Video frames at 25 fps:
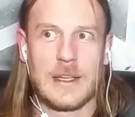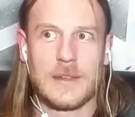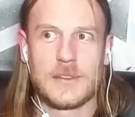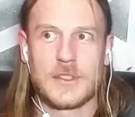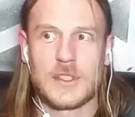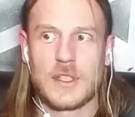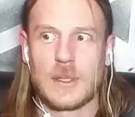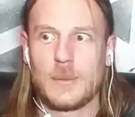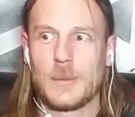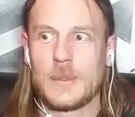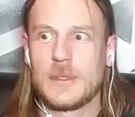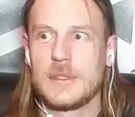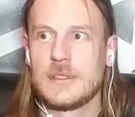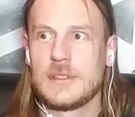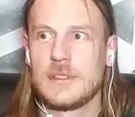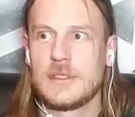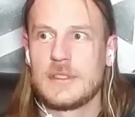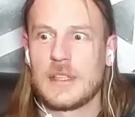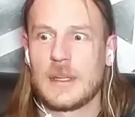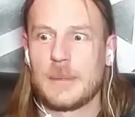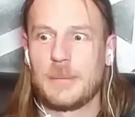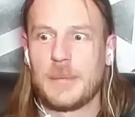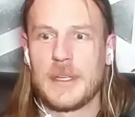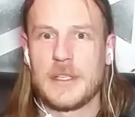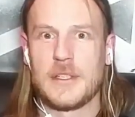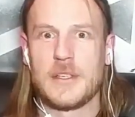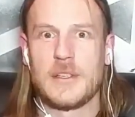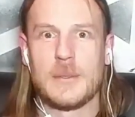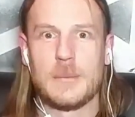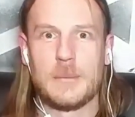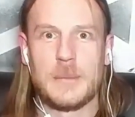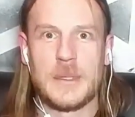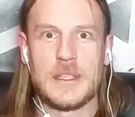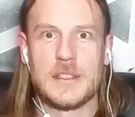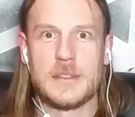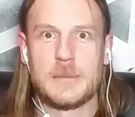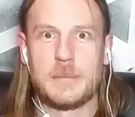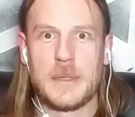if someone's opinion
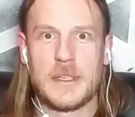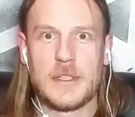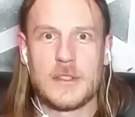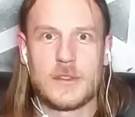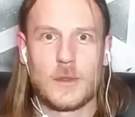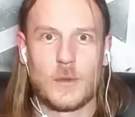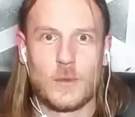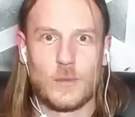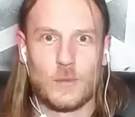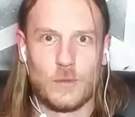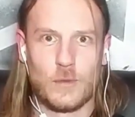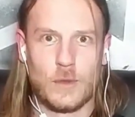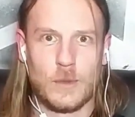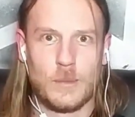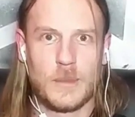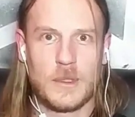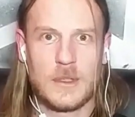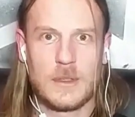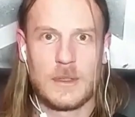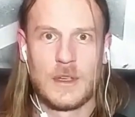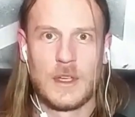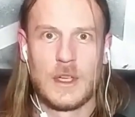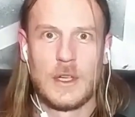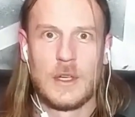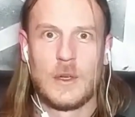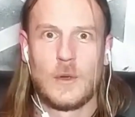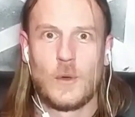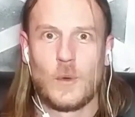of me is based on rumor